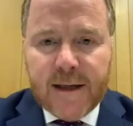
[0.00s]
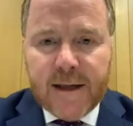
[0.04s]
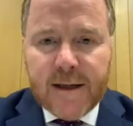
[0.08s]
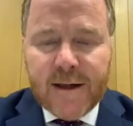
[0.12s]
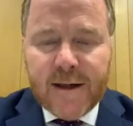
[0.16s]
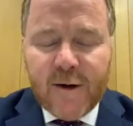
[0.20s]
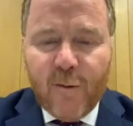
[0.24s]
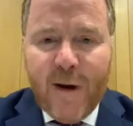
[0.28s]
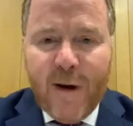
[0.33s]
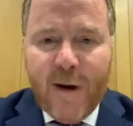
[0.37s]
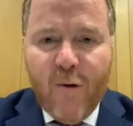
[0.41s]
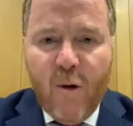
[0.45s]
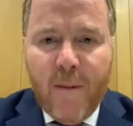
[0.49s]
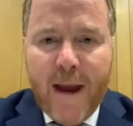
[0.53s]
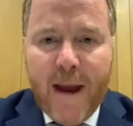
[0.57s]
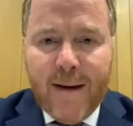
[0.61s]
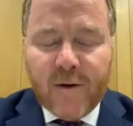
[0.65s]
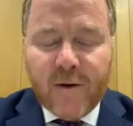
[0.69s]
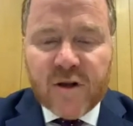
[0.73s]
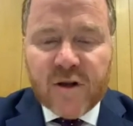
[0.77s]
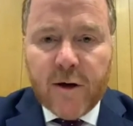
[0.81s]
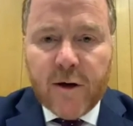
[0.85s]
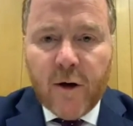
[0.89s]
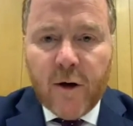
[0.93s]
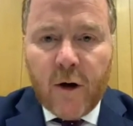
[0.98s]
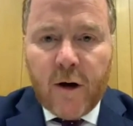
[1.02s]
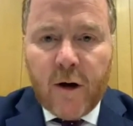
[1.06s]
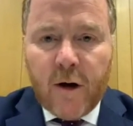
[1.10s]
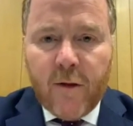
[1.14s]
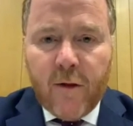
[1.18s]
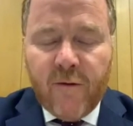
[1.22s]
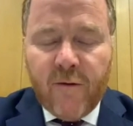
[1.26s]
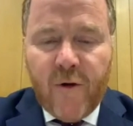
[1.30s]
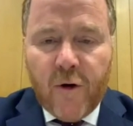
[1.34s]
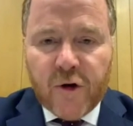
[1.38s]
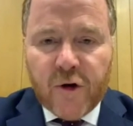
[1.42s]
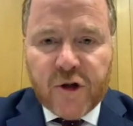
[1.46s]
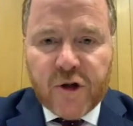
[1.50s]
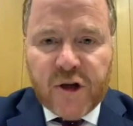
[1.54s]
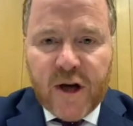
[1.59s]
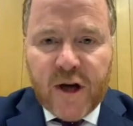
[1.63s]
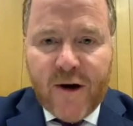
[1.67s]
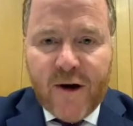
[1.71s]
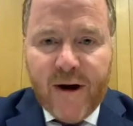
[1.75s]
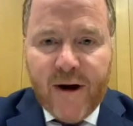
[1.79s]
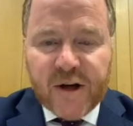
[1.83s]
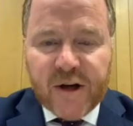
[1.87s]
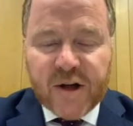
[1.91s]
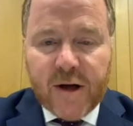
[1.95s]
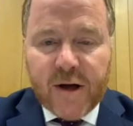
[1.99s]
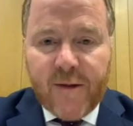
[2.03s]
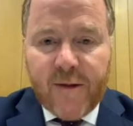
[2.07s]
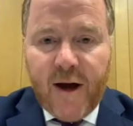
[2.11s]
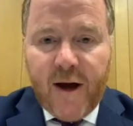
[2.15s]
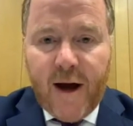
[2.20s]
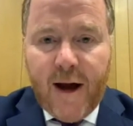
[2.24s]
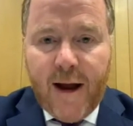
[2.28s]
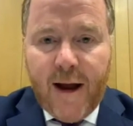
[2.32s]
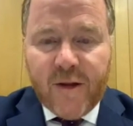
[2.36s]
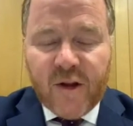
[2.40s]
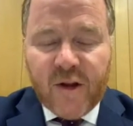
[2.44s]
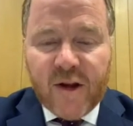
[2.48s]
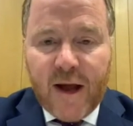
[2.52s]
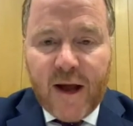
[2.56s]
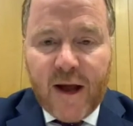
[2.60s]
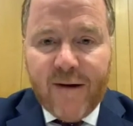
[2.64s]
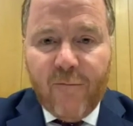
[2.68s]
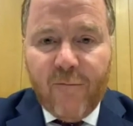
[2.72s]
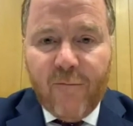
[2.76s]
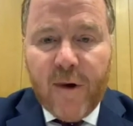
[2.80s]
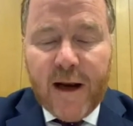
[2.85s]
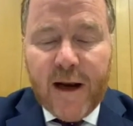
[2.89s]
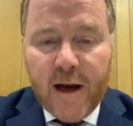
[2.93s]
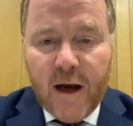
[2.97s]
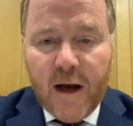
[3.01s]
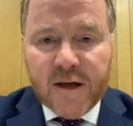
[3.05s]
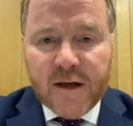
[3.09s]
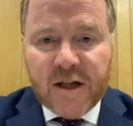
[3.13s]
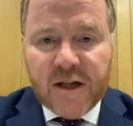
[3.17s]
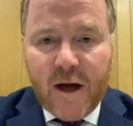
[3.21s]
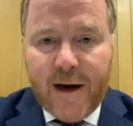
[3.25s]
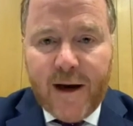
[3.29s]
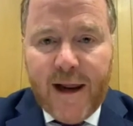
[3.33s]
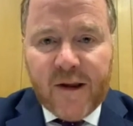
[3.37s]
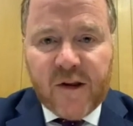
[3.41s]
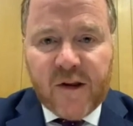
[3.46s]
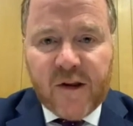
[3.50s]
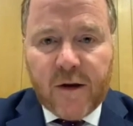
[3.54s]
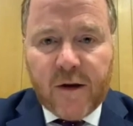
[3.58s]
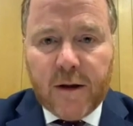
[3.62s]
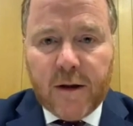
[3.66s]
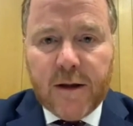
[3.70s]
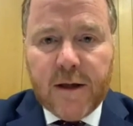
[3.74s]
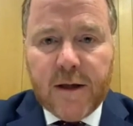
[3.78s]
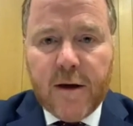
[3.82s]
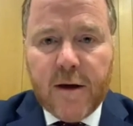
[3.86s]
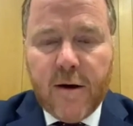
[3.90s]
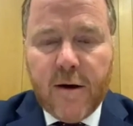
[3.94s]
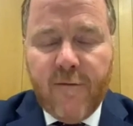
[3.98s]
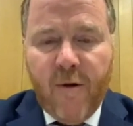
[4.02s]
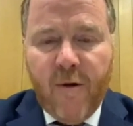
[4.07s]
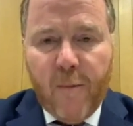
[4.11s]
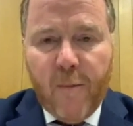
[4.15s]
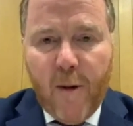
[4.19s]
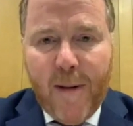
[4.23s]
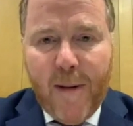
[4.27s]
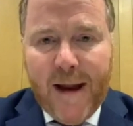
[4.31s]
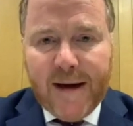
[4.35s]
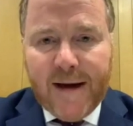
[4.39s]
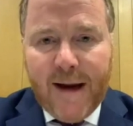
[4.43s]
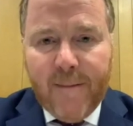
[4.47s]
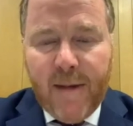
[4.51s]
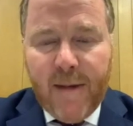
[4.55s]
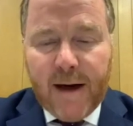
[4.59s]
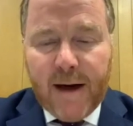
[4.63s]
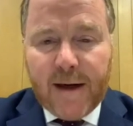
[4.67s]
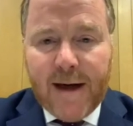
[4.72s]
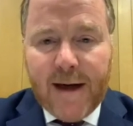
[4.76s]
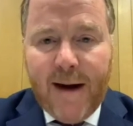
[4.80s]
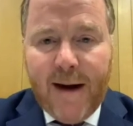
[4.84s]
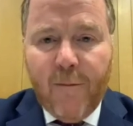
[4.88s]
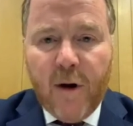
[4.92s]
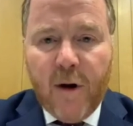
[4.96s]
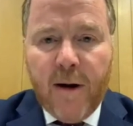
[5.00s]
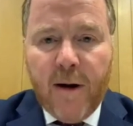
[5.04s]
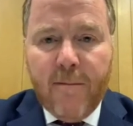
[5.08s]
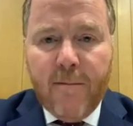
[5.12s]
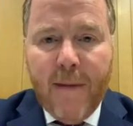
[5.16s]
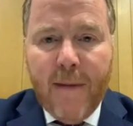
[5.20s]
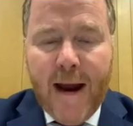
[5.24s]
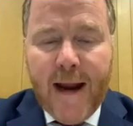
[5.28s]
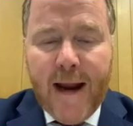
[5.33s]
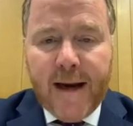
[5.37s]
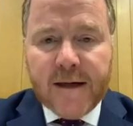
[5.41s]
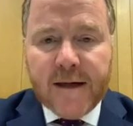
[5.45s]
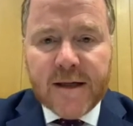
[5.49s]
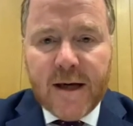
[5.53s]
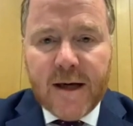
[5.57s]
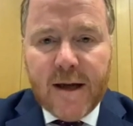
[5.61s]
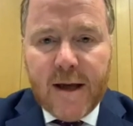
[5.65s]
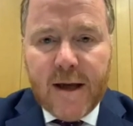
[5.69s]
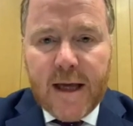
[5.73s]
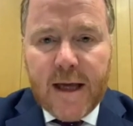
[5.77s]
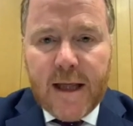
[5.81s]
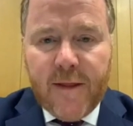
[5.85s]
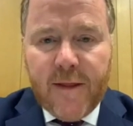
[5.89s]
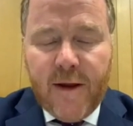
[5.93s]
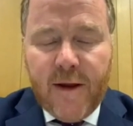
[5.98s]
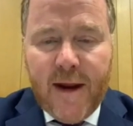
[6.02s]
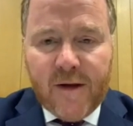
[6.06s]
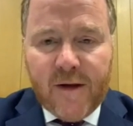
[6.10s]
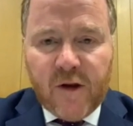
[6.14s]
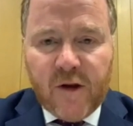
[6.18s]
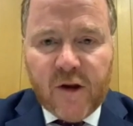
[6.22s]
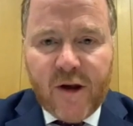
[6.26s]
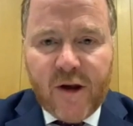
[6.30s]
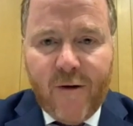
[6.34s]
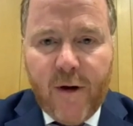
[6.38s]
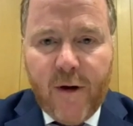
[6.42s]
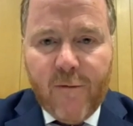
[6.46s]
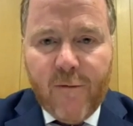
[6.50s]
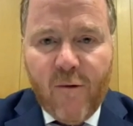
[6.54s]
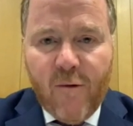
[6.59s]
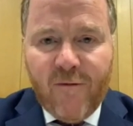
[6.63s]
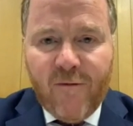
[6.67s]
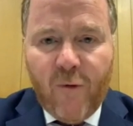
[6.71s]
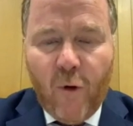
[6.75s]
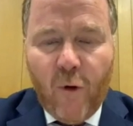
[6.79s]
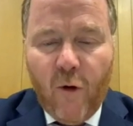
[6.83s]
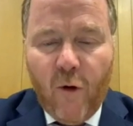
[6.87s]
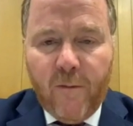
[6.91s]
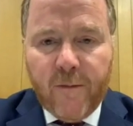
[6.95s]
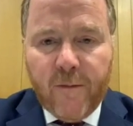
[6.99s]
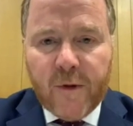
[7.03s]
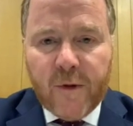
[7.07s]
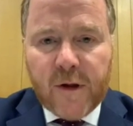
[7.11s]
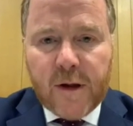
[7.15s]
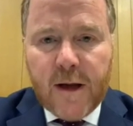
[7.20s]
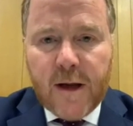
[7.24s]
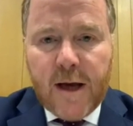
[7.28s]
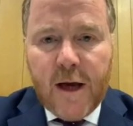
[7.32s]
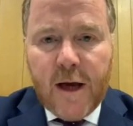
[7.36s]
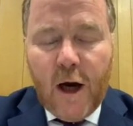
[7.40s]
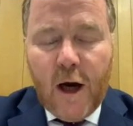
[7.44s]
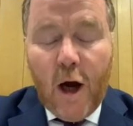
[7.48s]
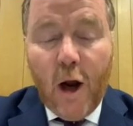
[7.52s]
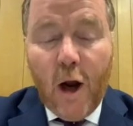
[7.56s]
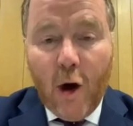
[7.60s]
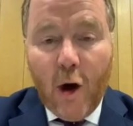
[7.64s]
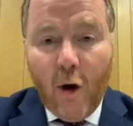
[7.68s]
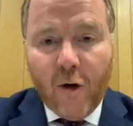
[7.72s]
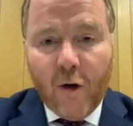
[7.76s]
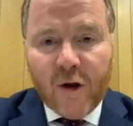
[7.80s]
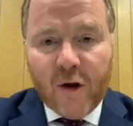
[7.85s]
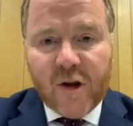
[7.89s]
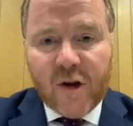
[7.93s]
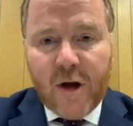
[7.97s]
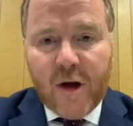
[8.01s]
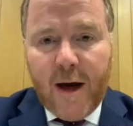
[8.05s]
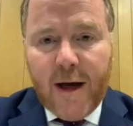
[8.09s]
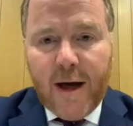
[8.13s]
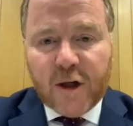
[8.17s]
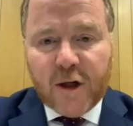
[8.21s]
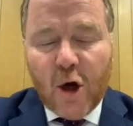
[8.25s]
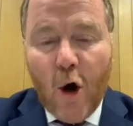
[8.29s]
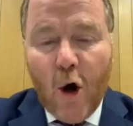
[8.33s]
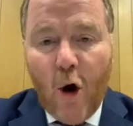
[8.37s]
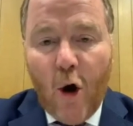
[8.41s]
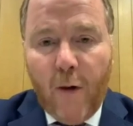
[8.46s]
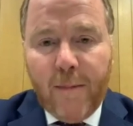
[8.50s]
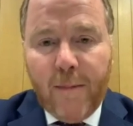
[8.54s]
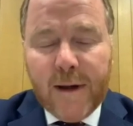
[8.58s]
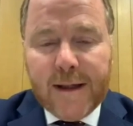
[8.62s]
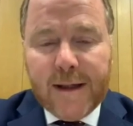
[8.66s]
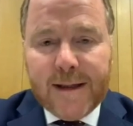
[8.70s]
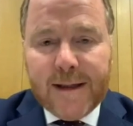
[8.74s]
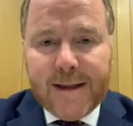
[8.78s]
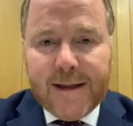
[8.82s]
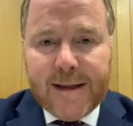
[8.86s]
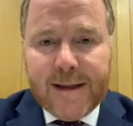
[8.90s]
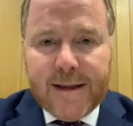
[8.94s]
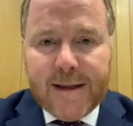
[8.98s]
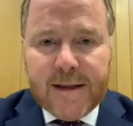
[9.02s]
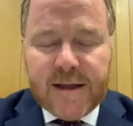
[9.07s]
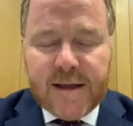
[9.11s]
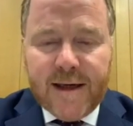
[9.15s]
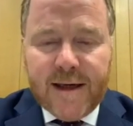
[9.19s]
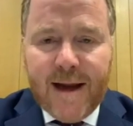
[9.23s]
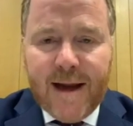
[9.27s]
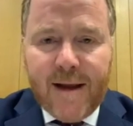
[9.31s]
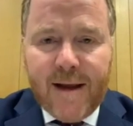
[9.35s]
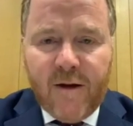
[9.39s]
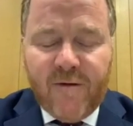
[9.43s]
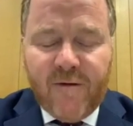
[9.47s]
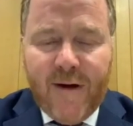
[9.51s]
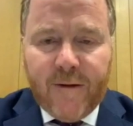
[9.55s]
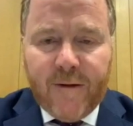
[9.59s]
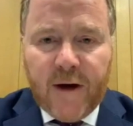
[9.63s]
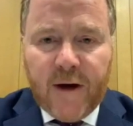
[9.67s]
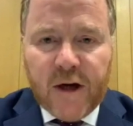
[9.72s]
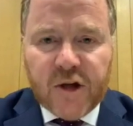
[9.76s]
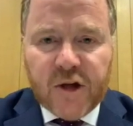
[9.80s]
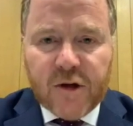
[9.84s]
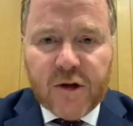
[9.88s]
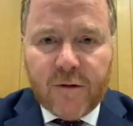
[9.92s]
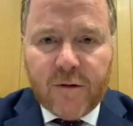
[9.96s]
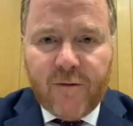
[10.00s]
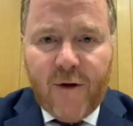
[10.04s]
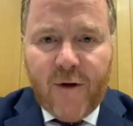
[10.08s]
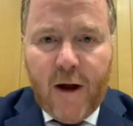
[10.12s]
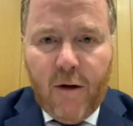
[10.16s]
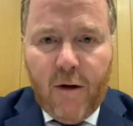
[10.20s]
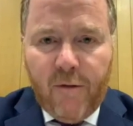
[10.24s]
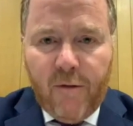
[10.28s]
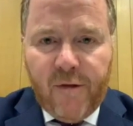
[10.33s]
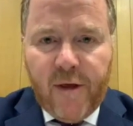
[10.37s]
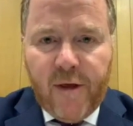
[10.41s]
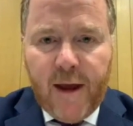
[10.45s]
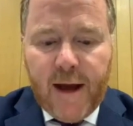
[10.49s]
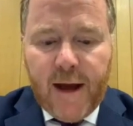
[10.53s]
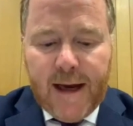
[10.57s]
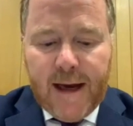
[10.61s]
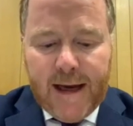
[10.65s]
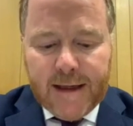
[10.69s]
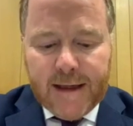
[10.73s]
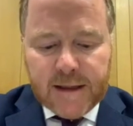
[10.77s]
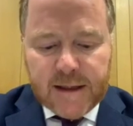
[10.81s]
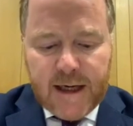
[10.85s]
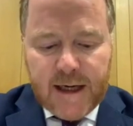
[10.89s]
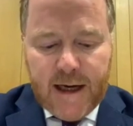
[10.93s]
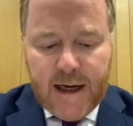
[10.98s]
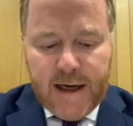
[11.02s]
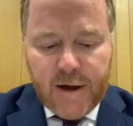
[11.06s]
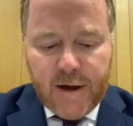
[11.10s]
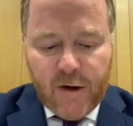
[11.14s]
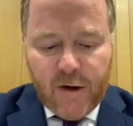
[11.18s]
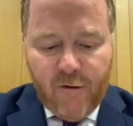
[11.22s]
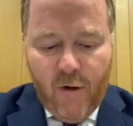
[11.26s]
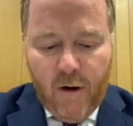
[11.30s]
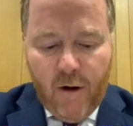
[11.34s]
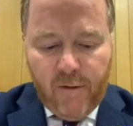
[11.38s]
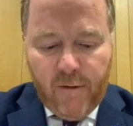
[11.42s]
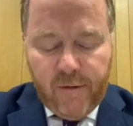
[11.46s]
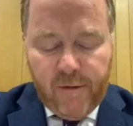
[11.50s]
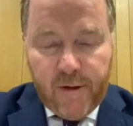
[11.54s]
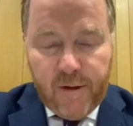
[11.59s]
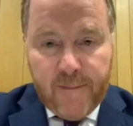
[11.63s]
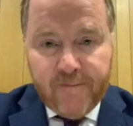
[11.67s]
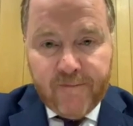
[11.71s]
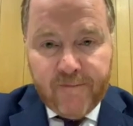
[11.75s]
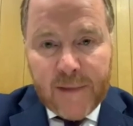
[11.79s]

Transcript: we will be able to look the future generation in the eye and say, we learnt our lesson from the pandemic and we made the necessary reforms alongside COP to lay the foundation for healthier and cleaner growth.